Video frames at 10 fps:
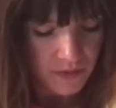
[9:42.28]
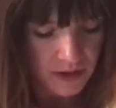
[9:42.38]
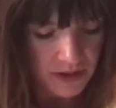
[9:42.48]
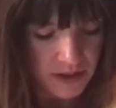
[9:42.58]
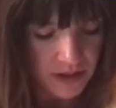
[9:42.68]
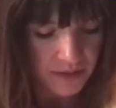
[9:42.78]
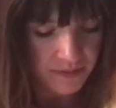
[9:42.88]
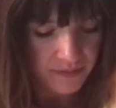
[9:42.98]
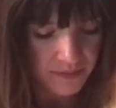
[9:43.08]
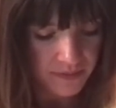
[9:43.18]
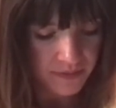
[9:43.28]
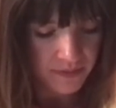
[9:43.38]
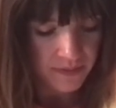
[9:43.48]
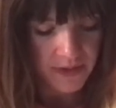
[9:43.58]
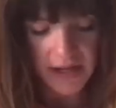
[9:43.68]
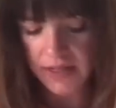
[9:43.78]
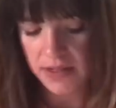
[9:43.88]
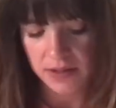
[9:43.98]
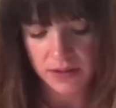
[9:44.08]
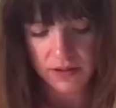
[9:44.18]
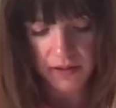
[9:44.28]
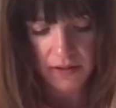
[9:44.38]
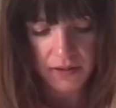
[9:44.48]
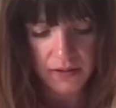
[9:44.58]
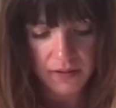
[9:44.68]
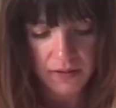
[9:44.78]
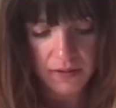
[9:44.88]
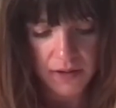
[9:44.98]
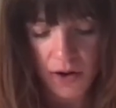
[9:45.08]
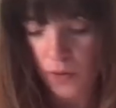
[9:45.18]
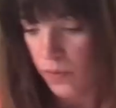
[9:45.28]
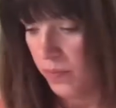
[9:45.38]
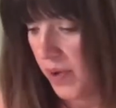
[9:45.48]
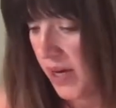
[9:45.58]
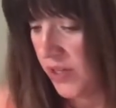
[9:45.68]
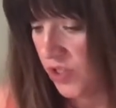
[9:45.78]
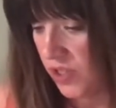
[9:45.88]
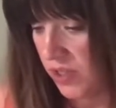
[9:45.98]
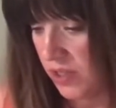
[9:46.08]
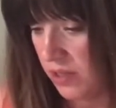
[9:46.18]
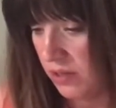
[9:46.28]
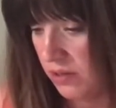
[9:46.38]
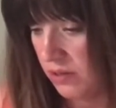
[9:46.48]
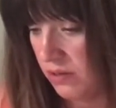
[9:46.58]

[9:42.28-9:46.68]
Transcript: Let's see. Yes. No, Peyton Jensen.